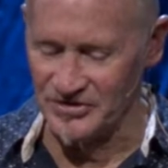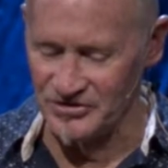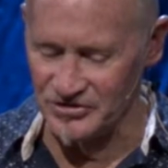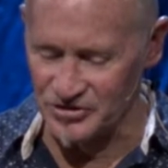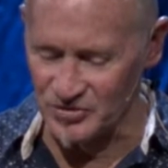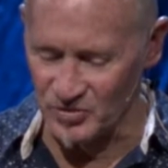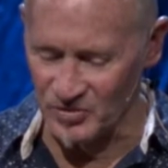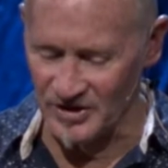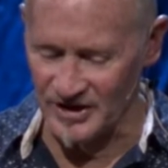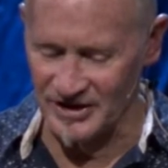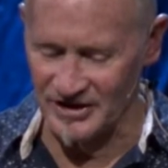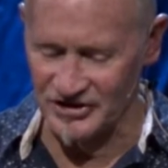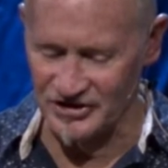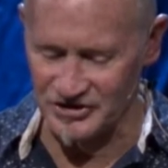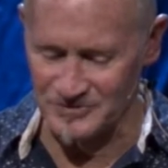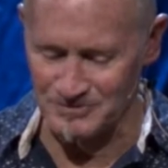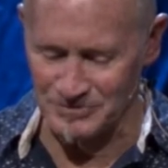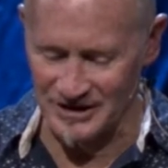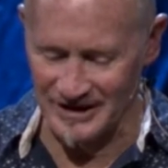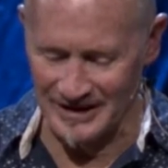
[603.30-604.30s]
whose way
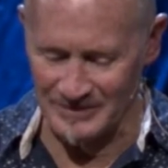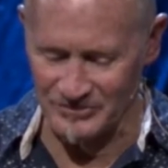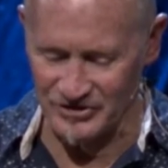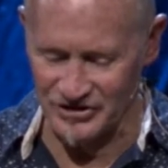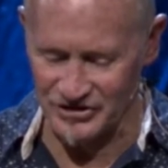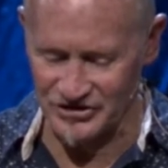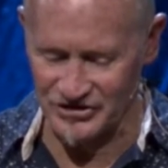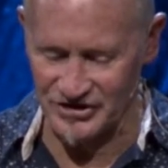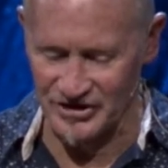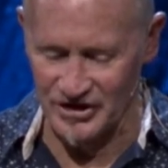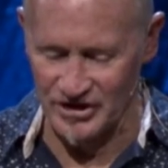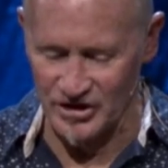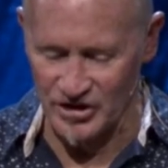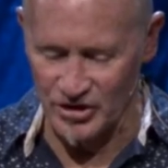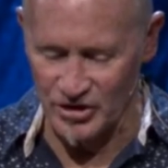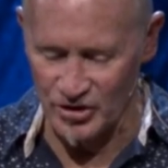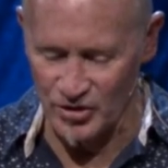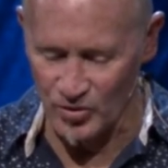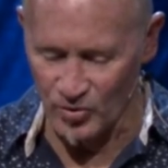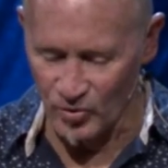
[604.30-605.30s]
is blameless,
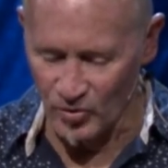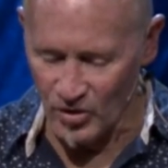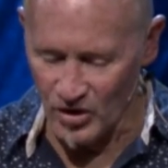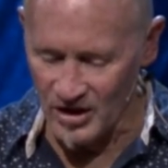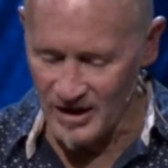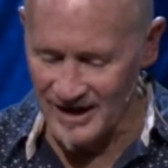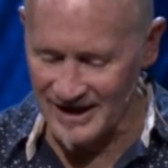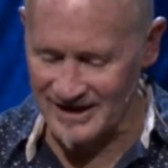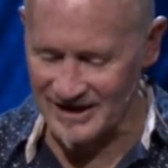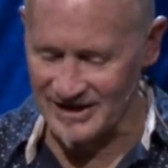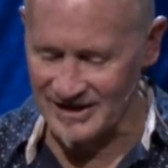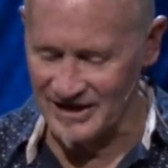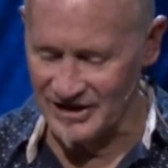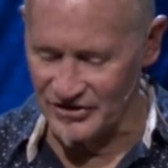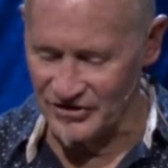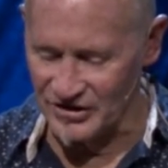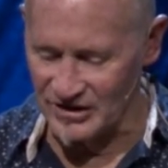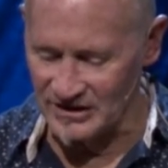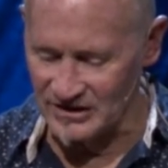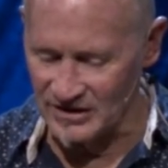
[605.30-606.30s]
who walk
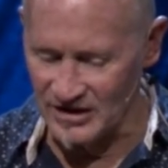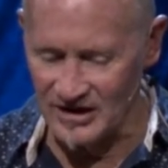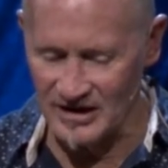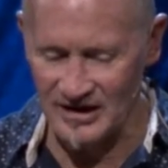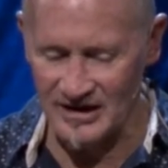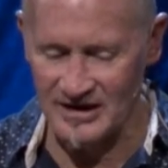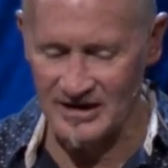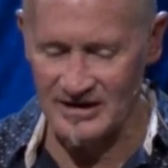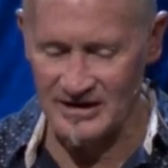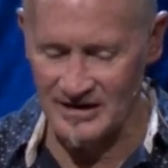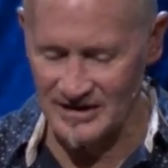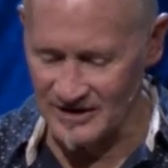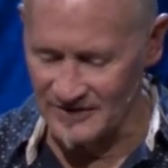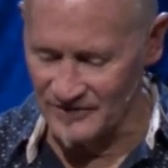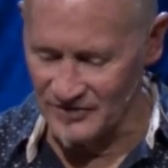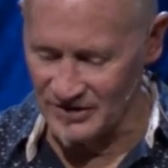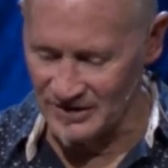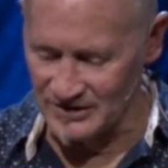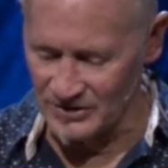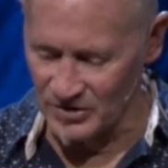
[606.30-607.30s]
in the law
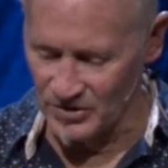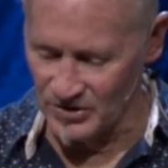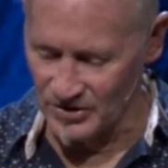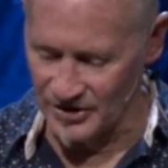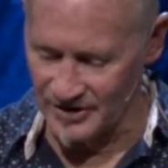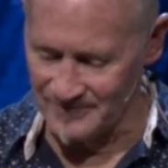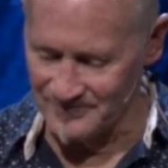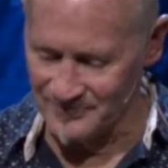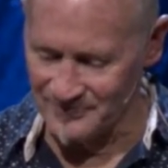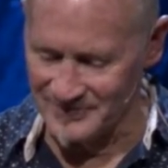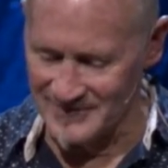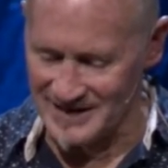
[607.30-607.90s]
of the Lord.